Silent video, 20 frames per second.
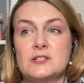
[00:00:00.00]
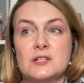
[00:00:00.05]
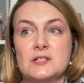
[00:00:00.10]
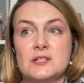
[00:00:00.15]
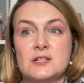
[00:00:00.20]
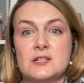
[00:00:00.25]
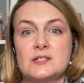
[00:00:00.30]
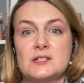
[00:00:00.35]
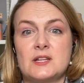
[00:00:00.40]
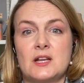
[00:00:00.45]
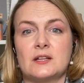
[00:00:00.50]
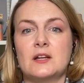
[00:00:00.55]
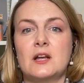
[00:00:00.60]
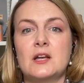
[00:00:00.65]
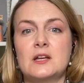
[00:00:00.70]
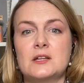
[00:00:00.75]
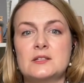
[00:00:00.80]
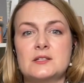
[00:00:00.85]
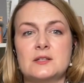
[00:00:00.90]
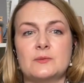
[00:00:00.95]
As I said,
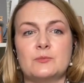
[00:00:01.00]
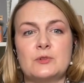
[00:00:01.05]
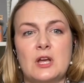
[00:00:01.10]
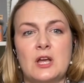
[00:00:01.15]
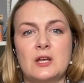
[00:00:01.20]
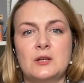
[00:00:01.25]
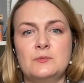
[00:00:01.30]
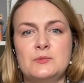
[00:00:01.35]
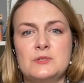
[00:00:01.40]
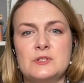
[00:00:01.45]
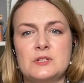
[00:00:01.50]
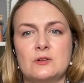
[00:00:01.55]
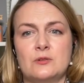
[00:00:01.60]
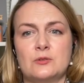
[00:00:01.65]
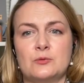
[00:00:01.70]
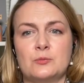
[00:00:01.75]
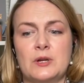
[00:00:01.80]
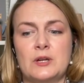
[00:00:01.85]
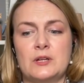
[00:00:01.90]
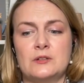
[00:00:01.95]
sometimes
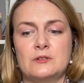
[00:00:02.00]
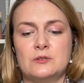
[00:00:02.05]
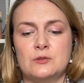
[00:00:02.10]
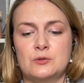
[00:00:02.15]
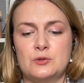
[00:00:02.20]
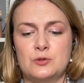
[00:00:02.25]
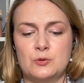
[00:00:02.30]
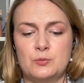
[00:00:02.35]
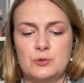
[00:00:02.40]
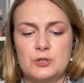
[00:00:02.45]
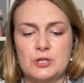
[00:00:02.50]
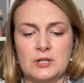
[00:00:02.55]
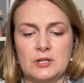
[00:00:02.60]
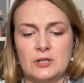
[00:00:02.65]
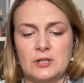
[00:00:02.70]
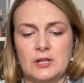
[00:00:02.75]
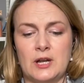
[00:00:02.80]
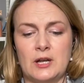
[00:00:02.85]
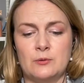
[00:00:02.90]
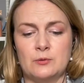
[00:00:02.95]
on my YouTube
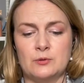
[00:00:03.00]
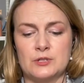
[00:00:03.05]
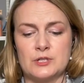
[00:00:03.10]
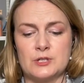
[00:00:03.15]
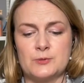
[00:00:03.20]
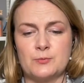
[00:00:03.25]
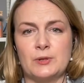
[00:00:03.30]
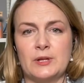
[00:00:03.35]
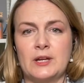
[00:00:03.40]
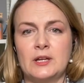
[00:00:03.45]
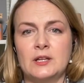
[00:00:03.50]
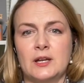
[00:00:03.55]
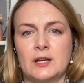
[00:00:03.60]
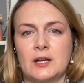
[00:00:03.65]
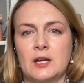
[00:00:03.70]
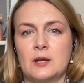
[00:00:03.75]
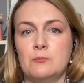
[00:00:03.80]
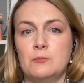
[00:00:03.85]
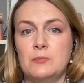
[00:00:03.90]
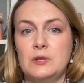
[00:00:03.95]
channel I would explain
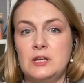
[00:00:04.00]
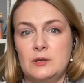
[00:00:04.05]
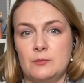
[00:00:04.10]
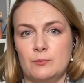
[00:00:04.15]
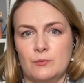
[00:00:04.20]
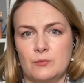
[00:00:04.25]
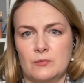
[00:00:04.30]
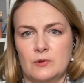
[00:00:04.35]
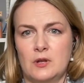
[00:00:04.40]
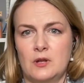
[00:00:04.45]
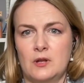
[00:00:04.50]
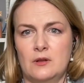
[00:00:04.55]
like a meme.